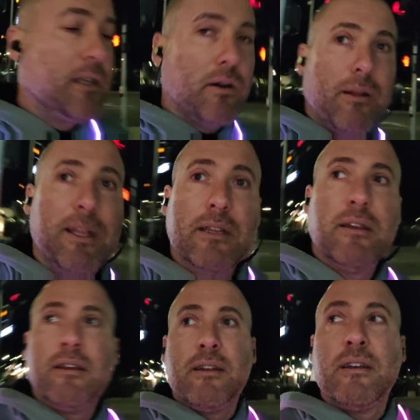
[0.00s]
You know what I mean?
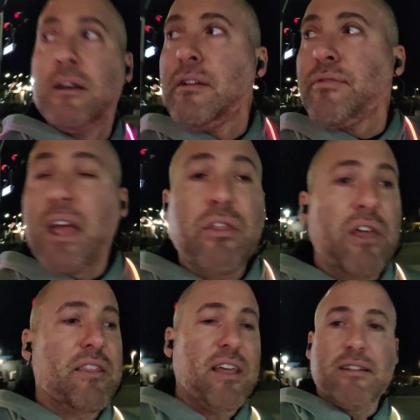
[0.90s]
They
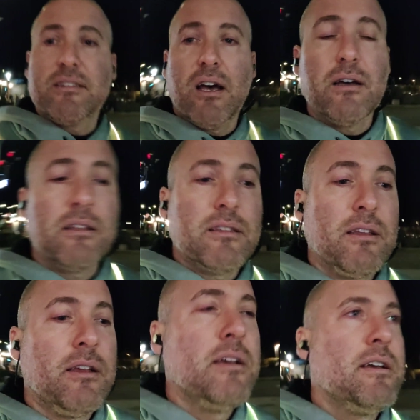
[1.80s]
think that, uh,
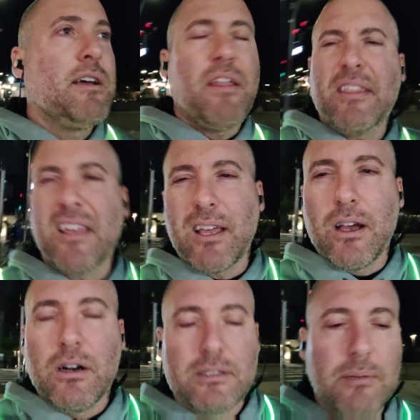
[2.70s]
I think that
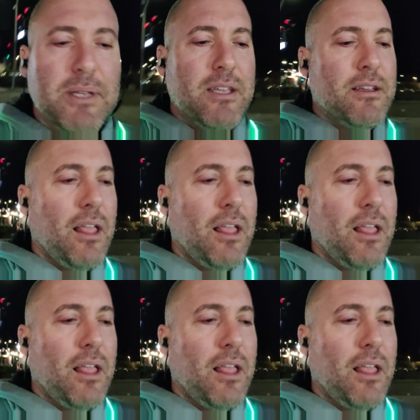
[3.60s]
guy honked at me.